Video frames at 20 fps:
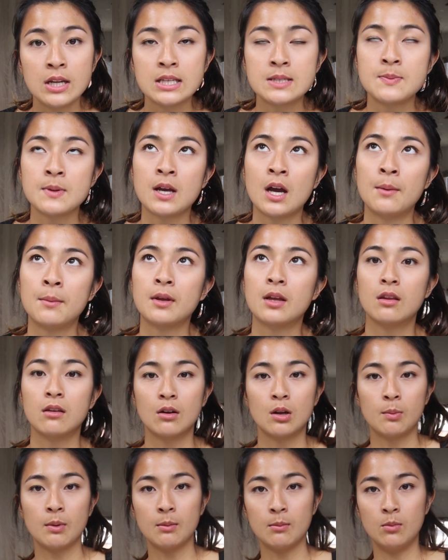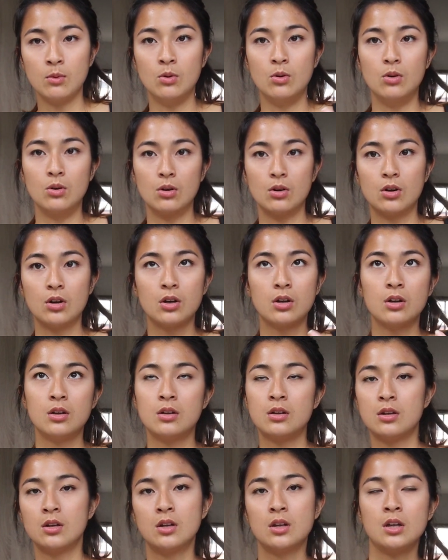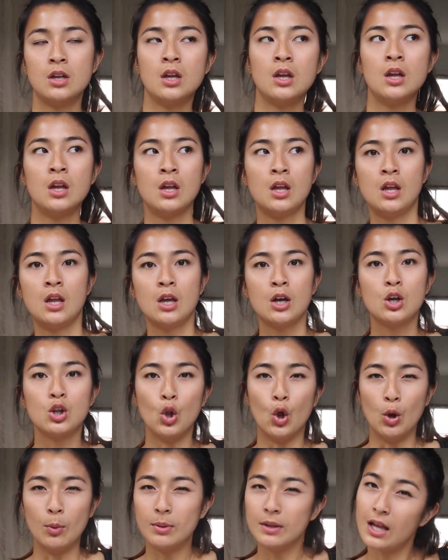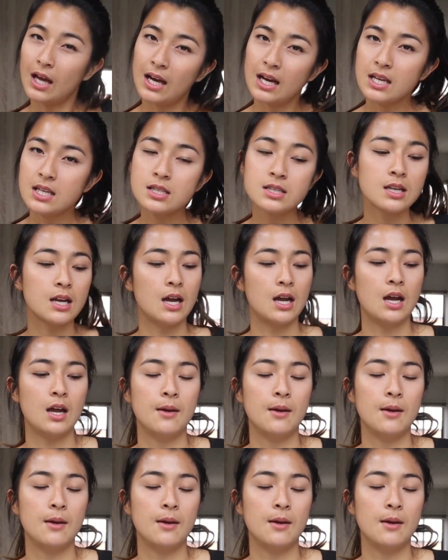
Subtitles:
it's becoming a little bit more globalized,